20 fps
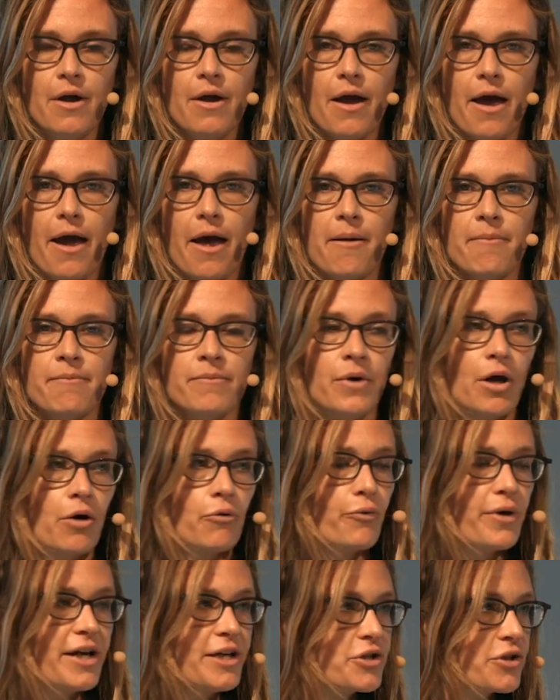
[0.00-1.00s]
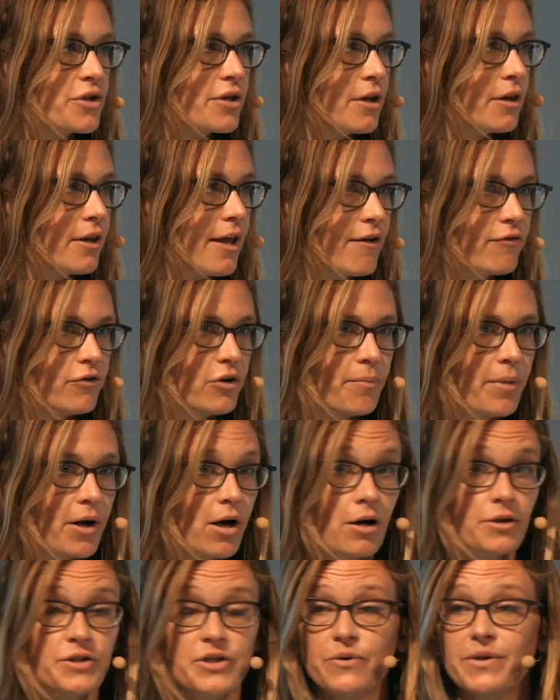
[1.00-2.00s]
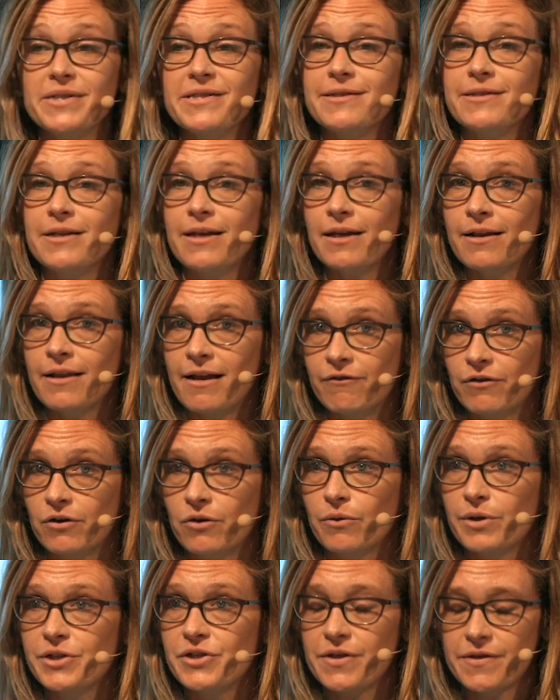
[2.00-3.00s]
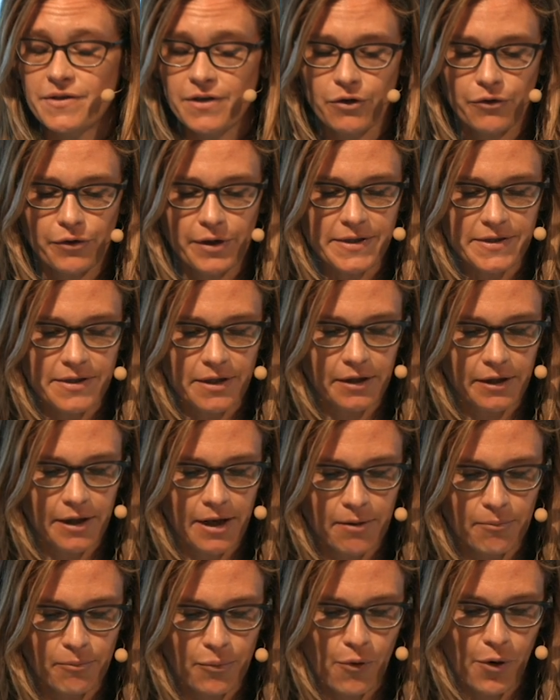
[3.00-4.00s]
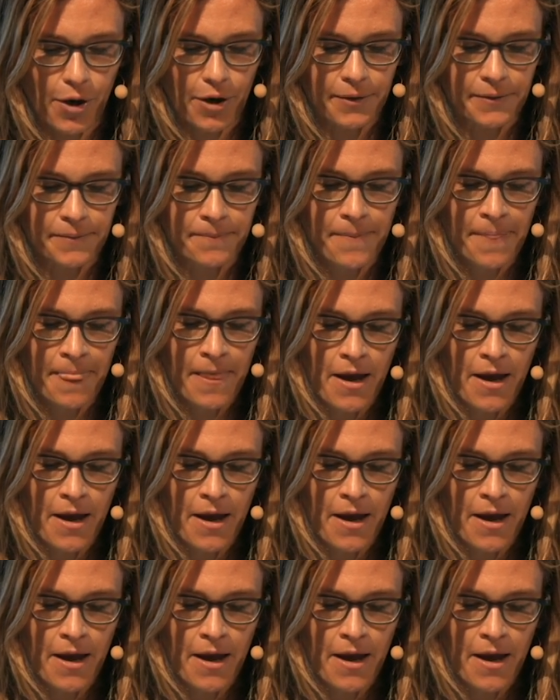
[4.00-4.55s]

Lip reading: a regional level, but also a city level, which is increasingly important.